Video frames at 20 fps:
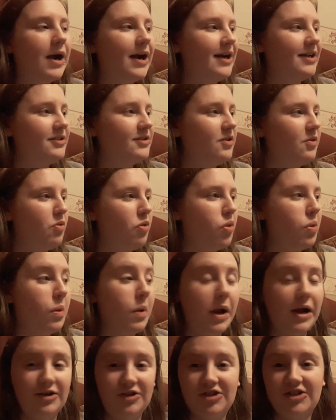
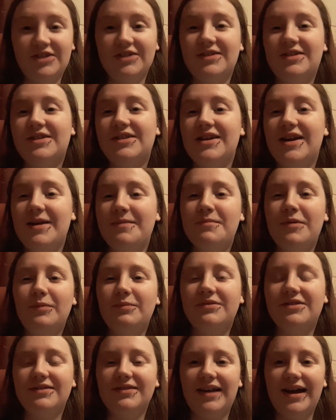As you can see,
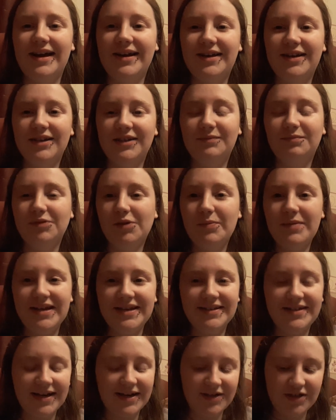Mum don't like them, but me
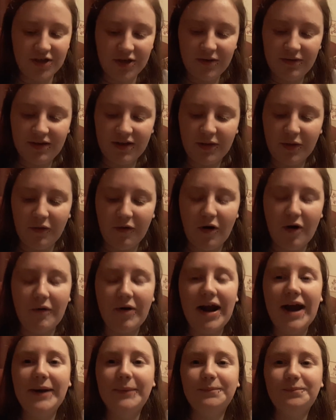and Dad do. I think they're all
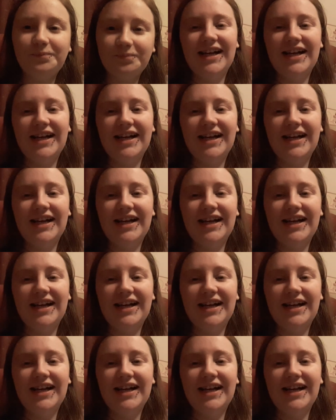right.